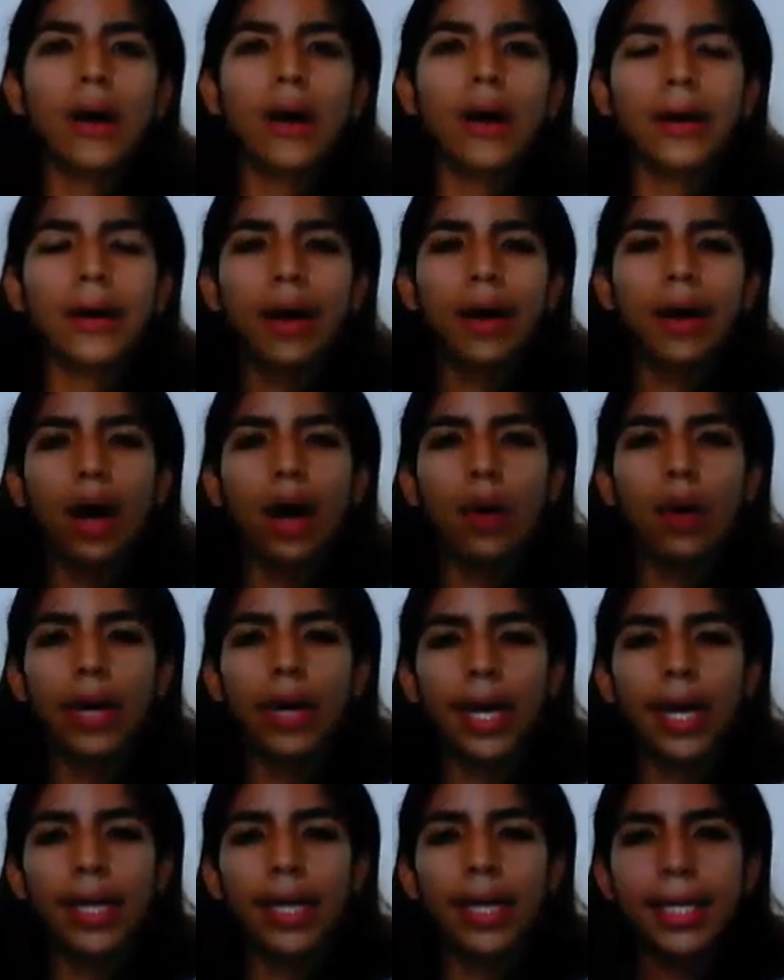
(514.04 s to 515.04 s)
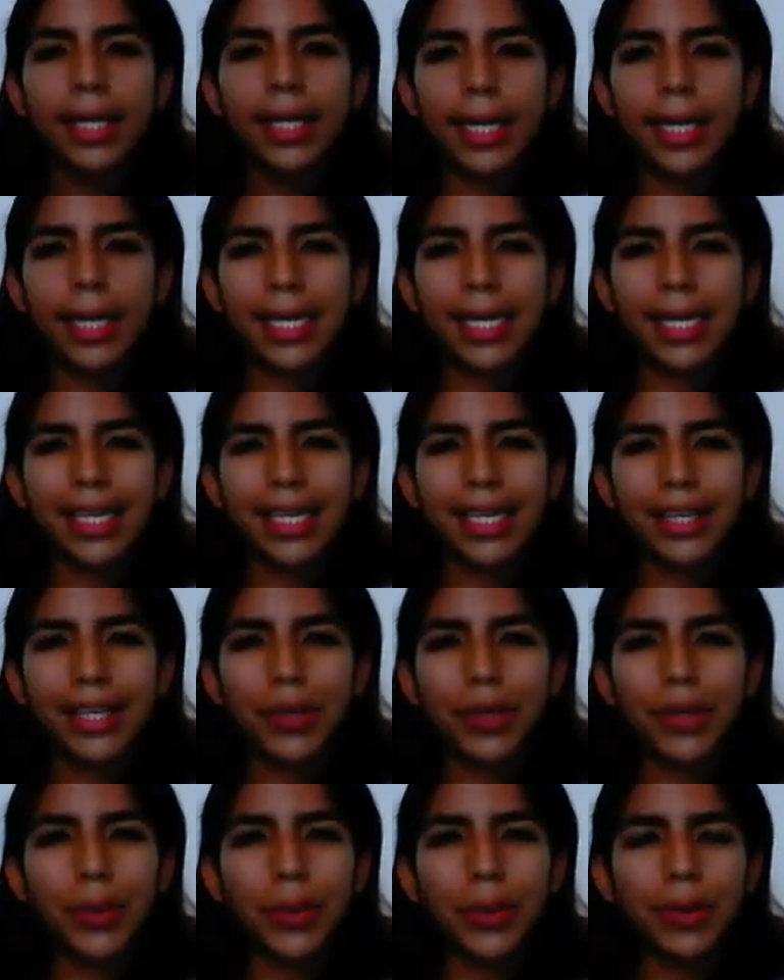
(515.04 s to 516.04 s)
how can
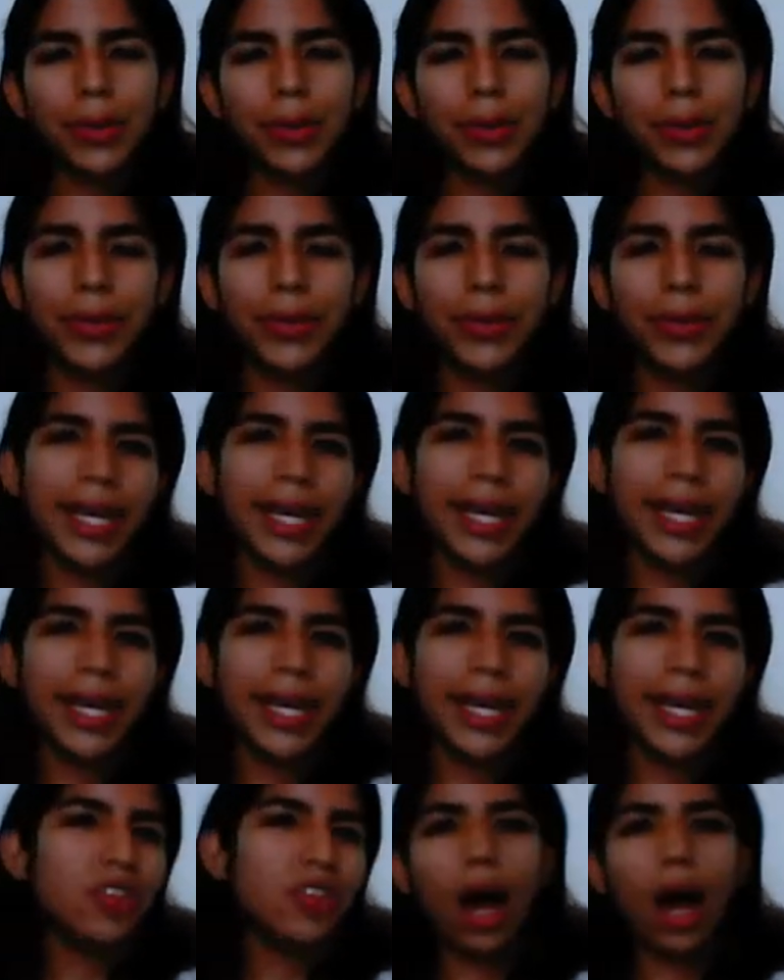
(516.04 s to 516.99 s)
you create your